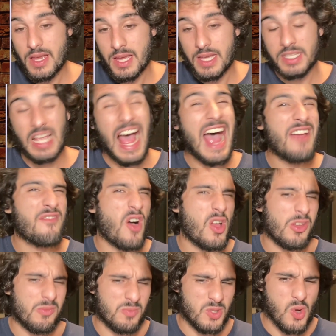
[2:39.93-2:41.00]
He's a high
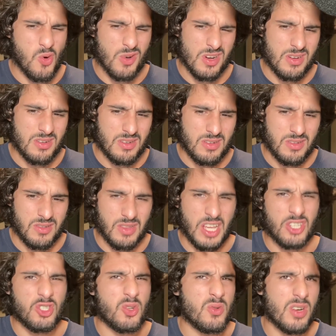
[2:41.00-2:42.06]
volume scorer, like
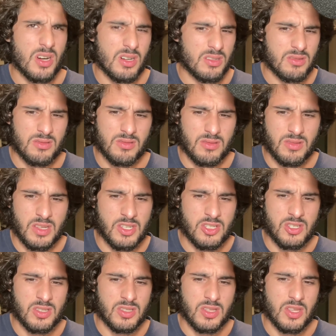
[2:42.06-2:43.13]
shooter. He's
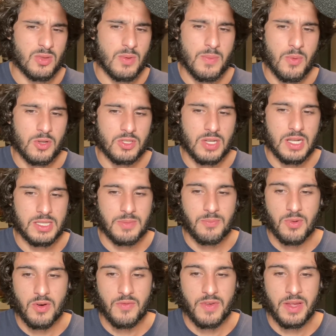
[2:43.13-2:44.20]
just the three point shots
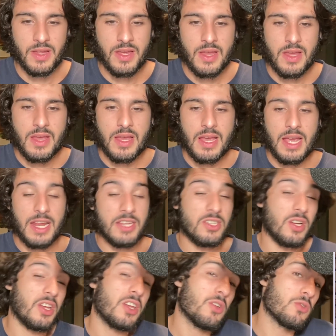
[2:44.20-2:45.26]
improving, and he
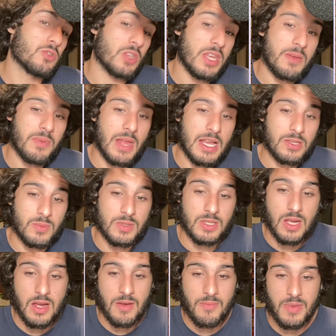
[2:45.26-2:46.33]
took a huge leap last we
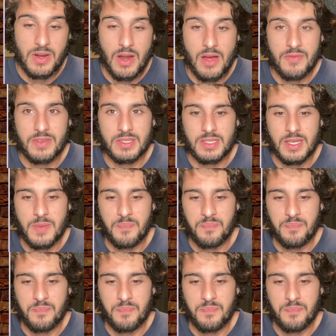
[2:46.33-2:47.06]
saw him. But obviously,